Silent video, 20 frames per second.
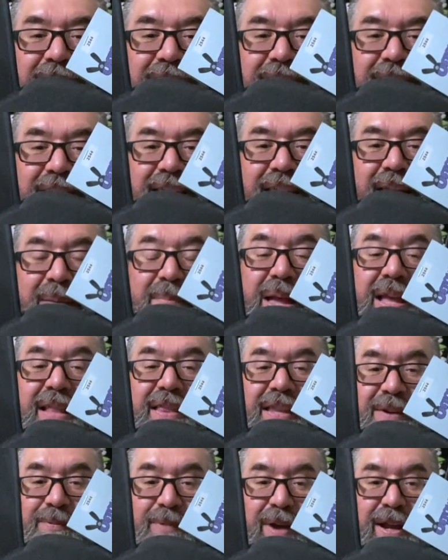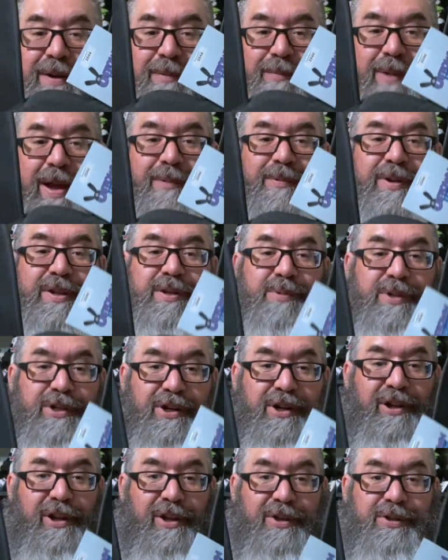they made the red and white ones, which are
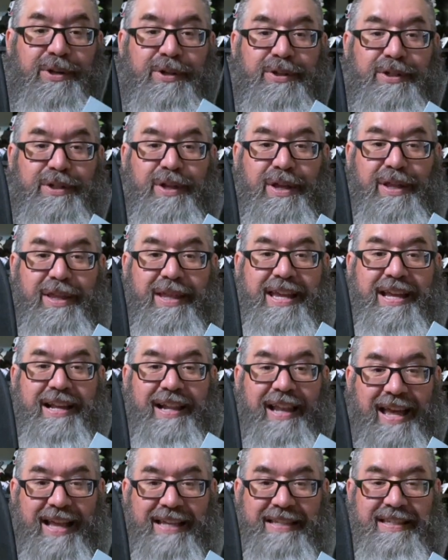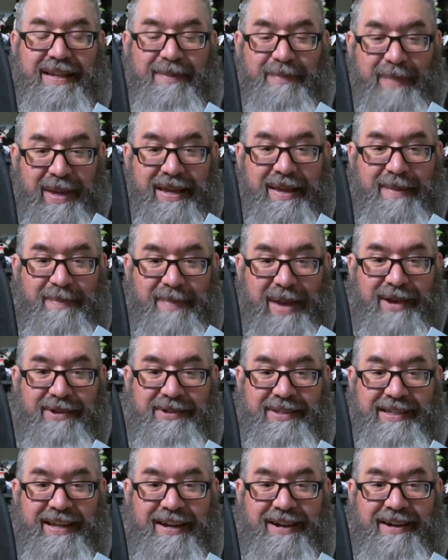closer to the classic Mickey
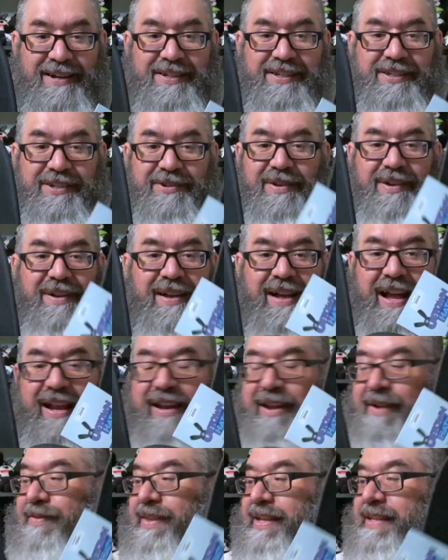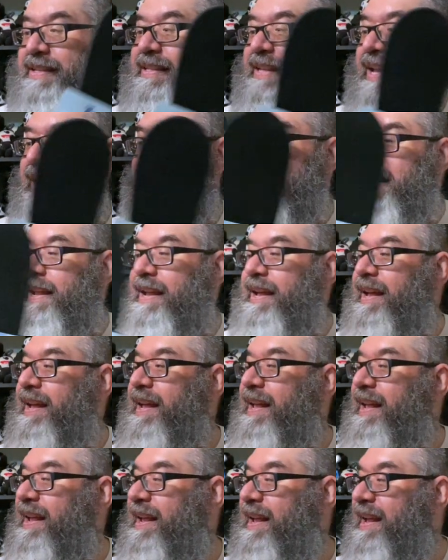Mouse ears. So I love this set.
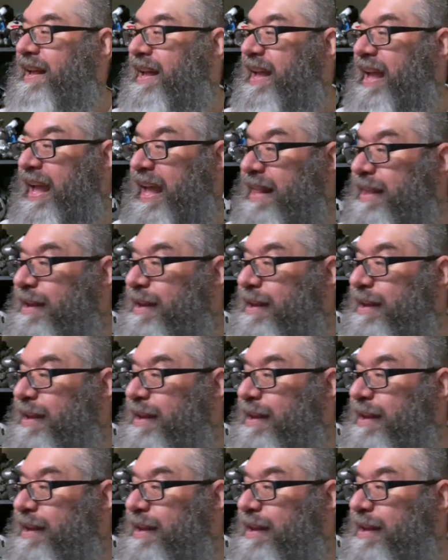And there